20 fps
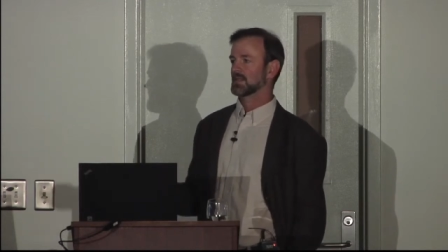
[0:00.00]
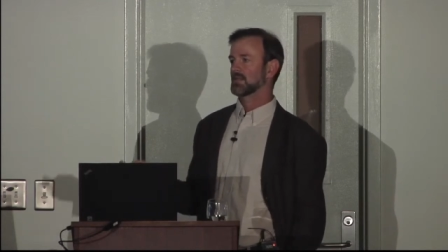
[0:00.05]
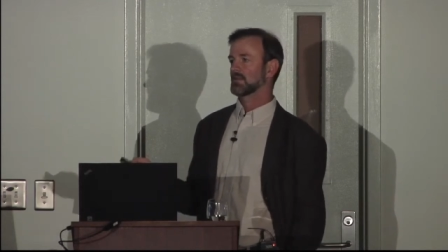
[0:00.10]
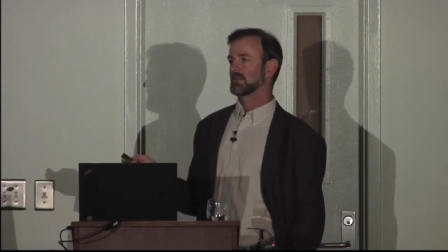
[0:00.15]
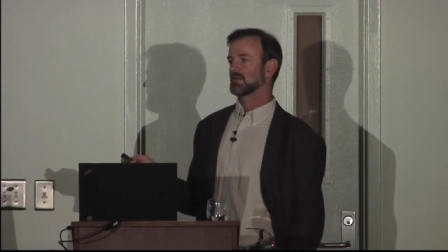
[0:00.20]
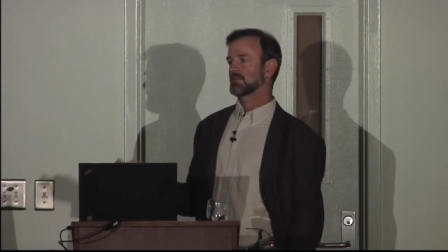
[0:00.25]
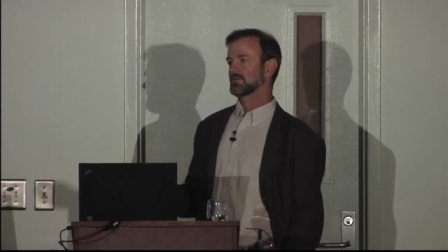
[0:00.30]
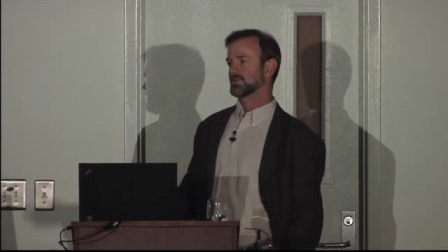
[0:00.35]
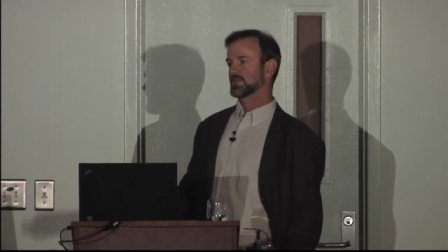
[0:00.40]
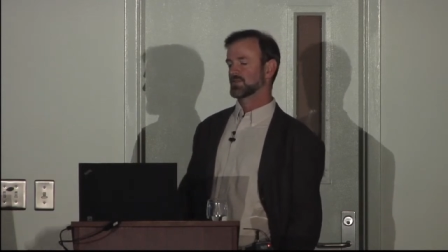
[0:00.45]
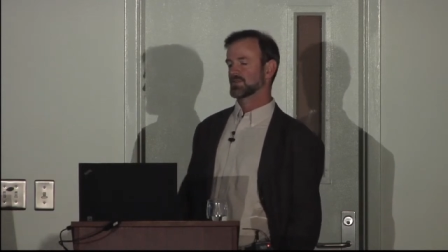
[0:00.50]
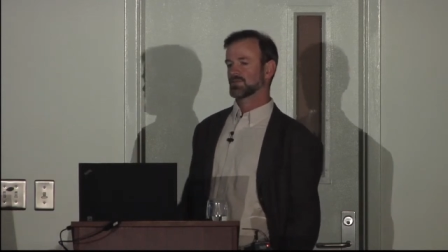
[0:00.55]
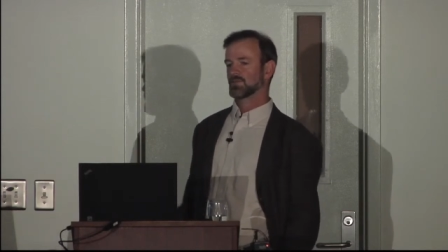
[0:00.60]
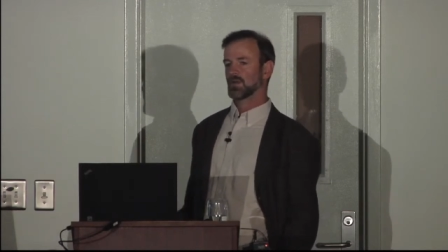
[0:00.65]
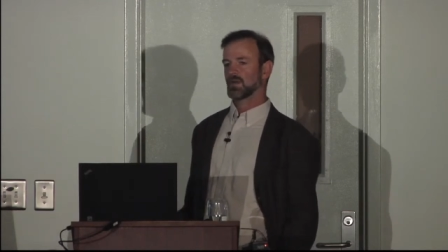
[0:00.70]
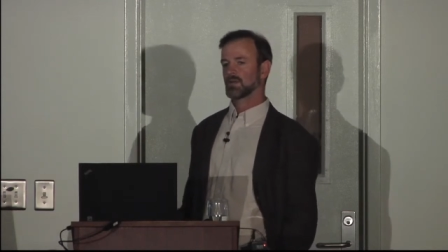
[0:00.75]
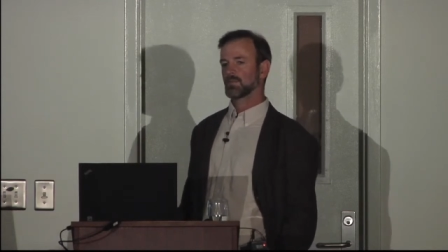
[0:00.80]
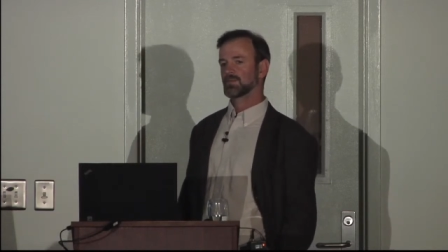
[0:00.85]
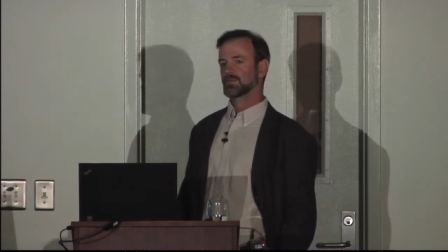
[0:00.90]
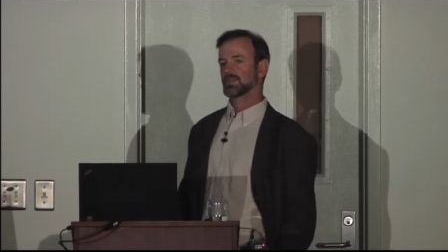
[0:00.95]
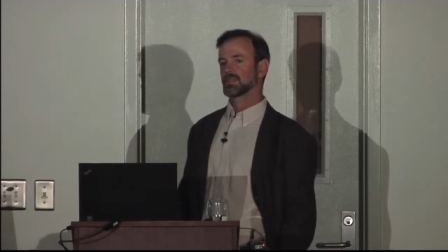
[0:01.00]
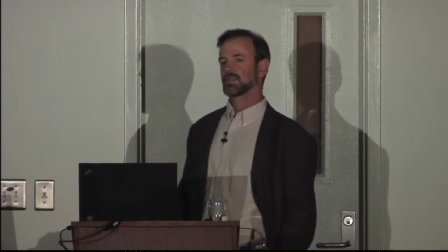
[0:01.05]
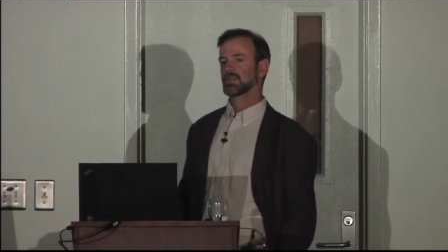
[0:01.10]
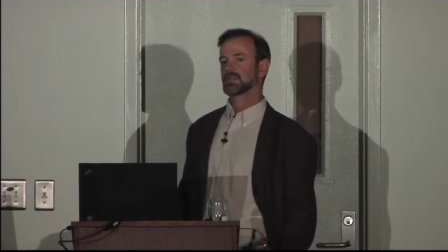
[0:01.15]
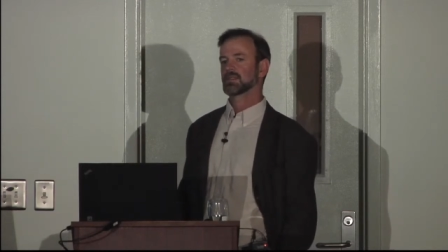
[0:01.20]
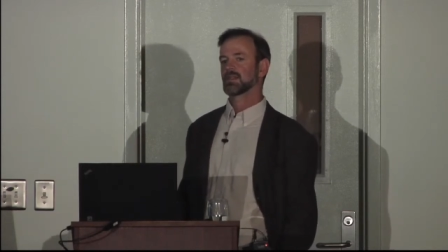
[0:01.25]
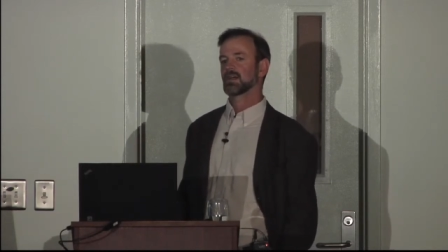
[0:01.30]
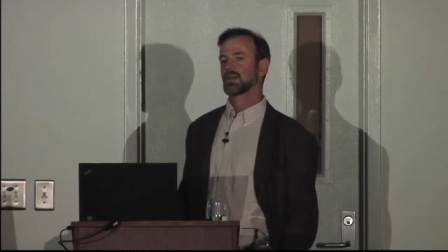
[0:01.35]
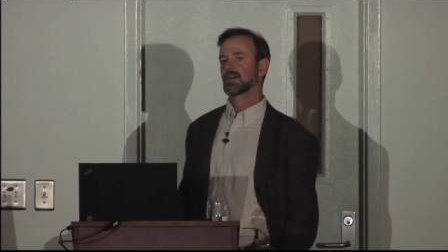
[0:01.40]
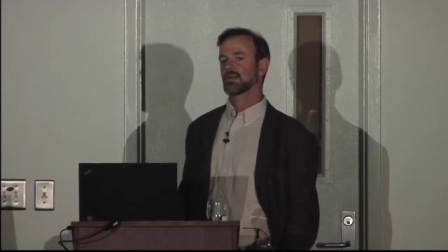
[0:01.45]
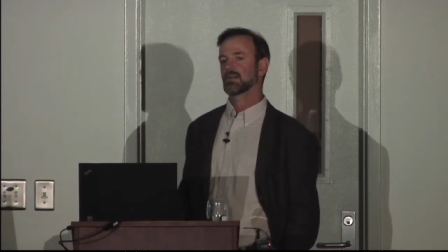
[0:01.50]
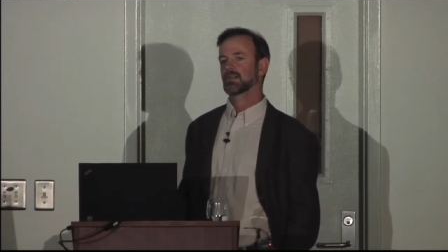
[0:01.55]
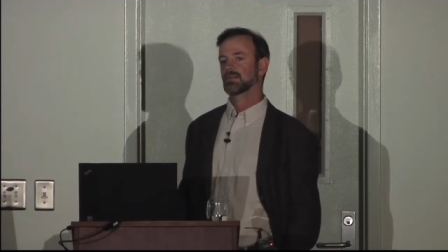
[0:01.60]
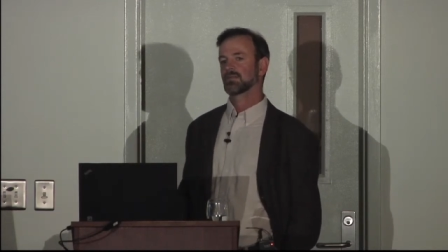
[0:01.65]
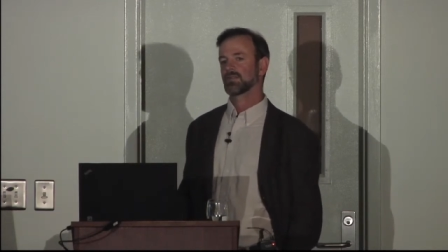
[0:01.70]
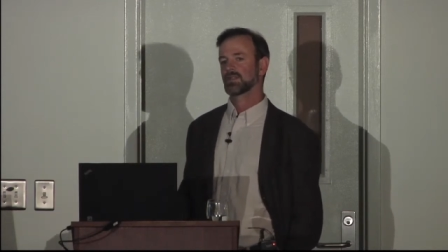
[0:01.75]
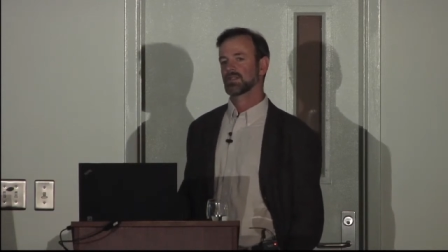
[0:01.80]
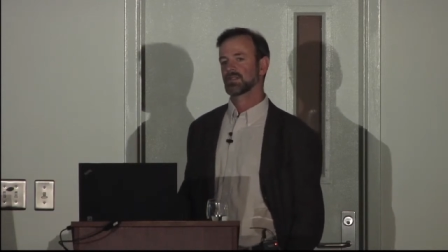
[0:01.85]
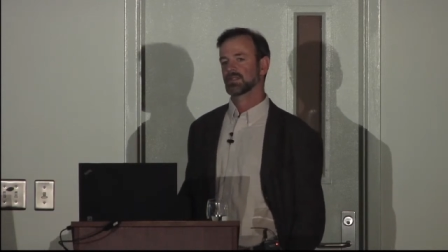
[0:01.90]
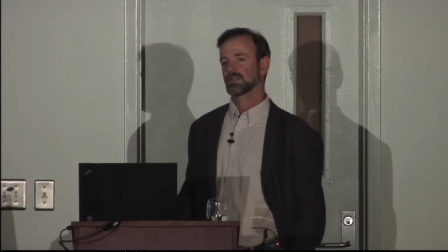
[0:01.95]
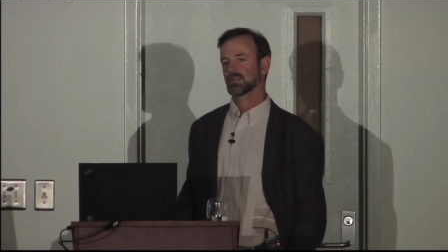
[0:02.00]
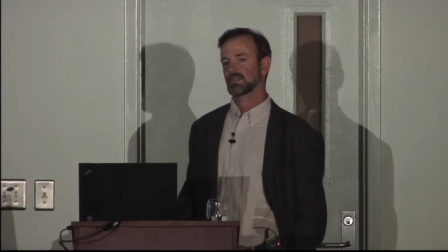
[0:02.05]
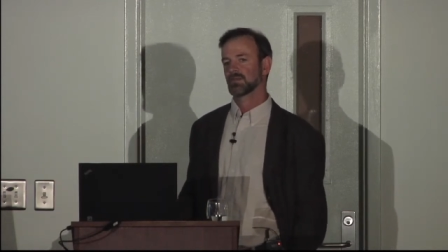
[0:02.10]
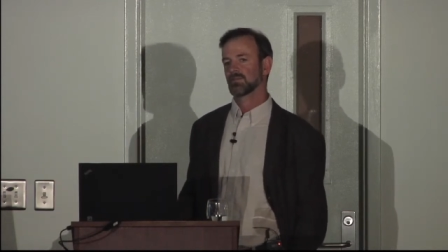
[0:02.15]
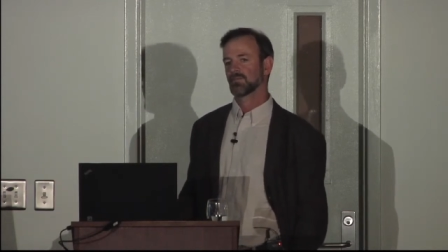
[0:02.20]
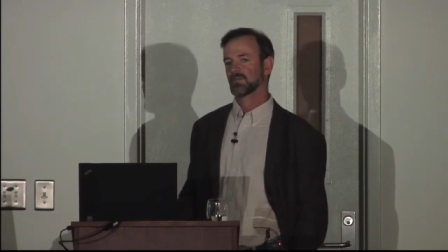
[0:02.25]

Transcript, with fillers: of shrubs in these high elevation